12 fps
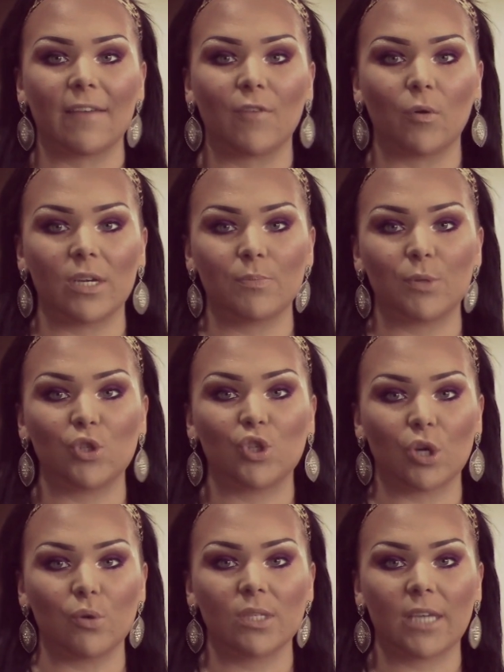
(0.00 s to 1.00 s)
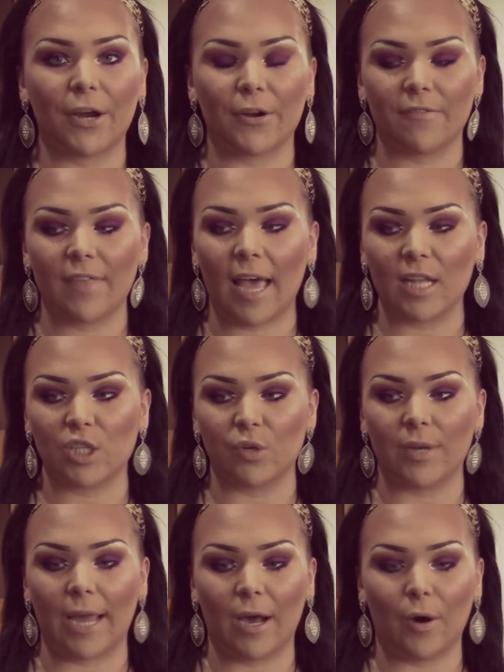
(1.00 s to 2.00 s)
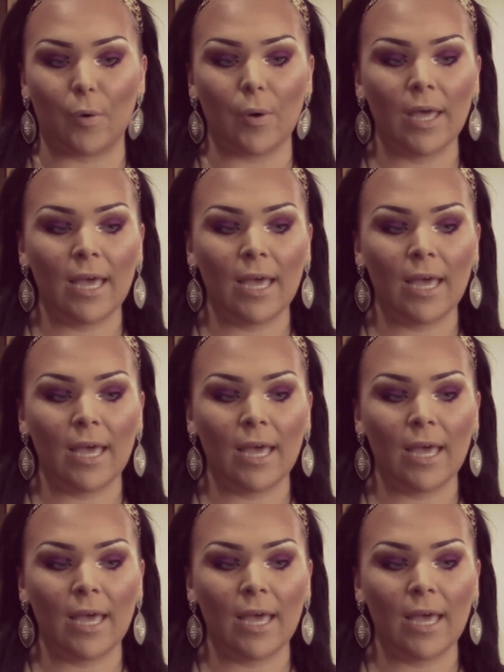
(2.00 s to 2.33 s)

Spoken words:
I've always been so scared of that, so now